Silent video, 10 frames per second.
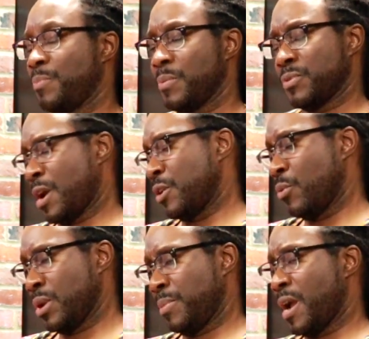people say, I don't
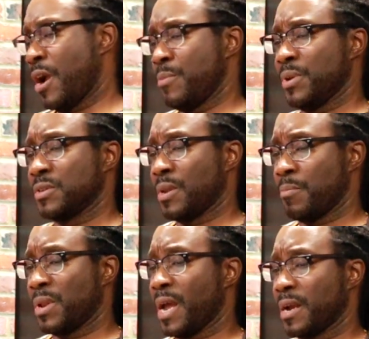want to be hired because I'm
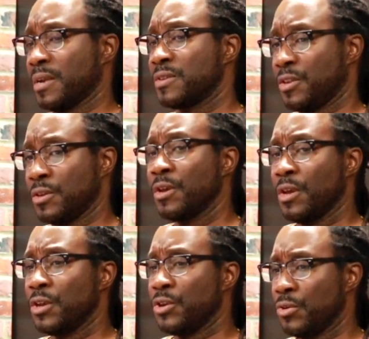black. I said,
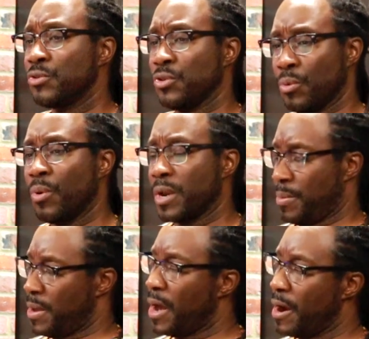you do want
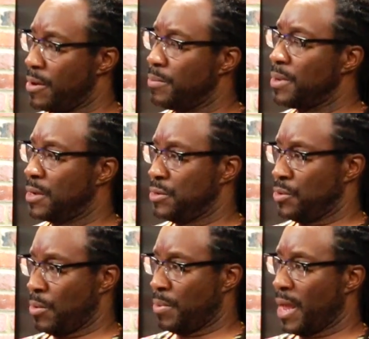to be hired because
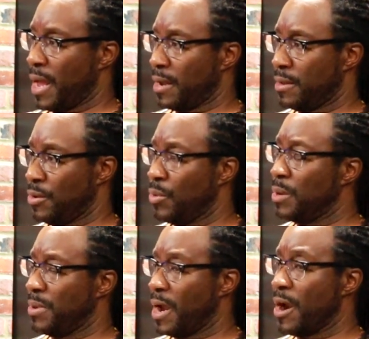you're black. You
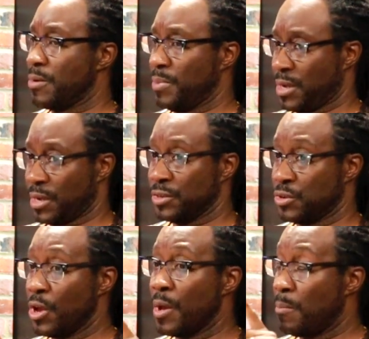want to be hired
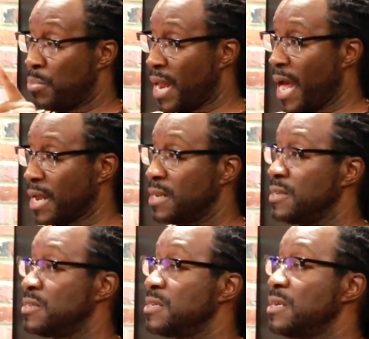because
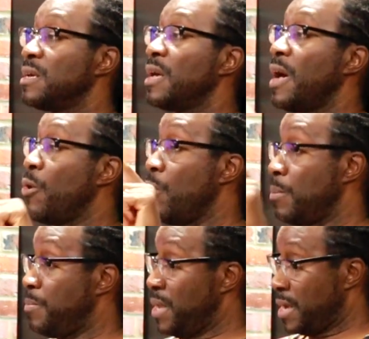blackness
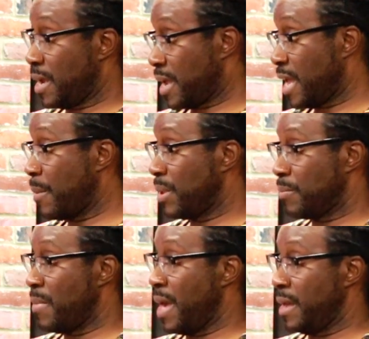or being a
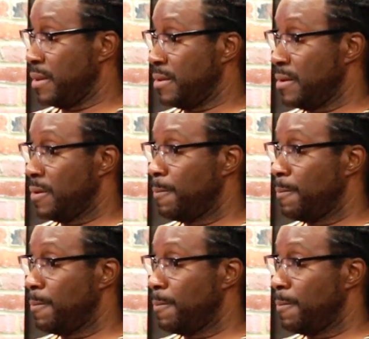Kemet man